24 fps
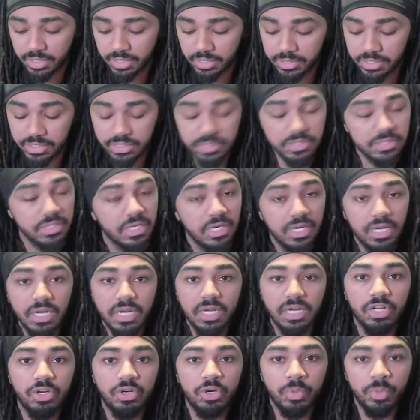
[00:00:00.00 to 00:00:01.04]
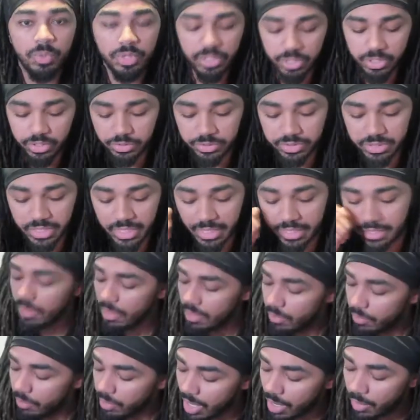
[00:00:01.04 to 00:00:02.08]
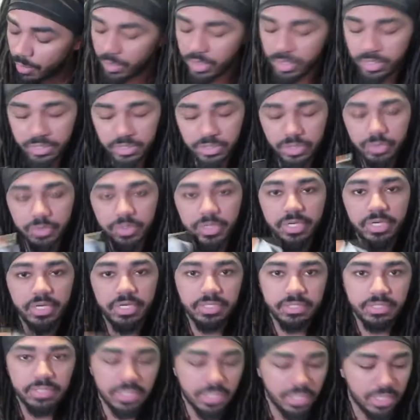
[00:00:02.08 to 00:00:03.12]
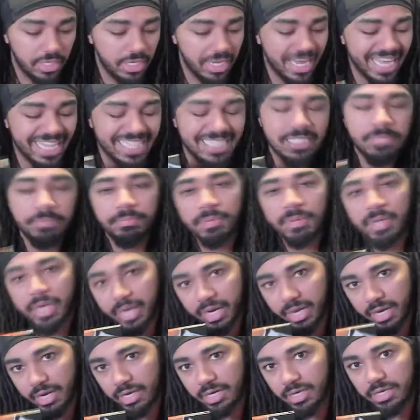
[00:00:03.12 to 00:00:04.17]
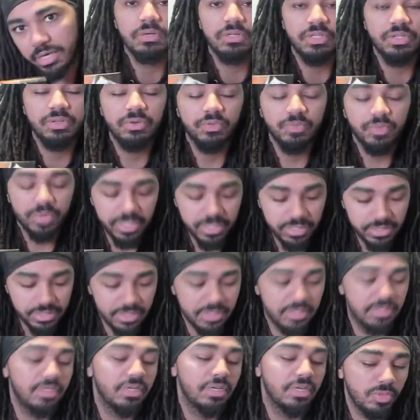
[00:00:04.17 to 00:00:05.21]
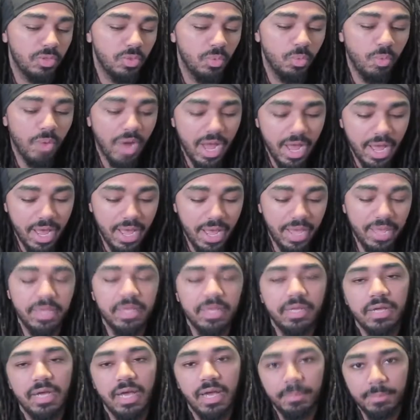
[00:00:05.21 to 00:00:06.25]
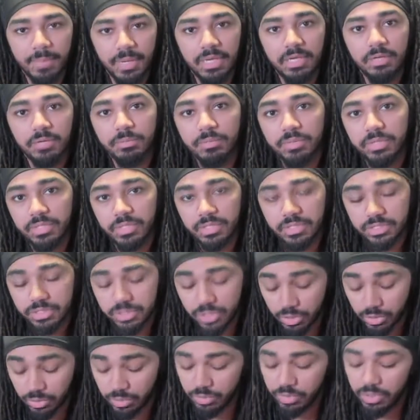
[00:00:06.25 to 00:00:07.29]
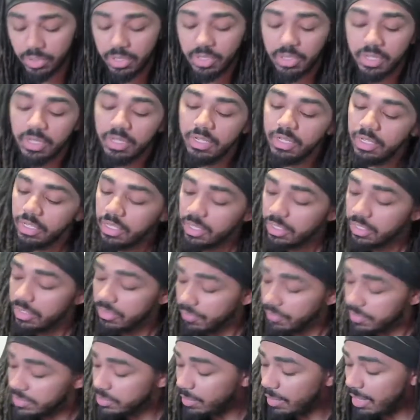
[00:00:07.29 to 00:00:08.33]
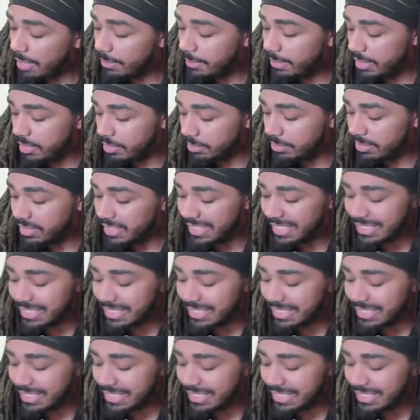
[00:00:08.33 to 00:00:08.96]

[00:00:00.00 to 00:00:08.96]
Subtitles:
Just click on one of those links. What I wanted to do is explain the reason why I made the book. So the reason why I made the book is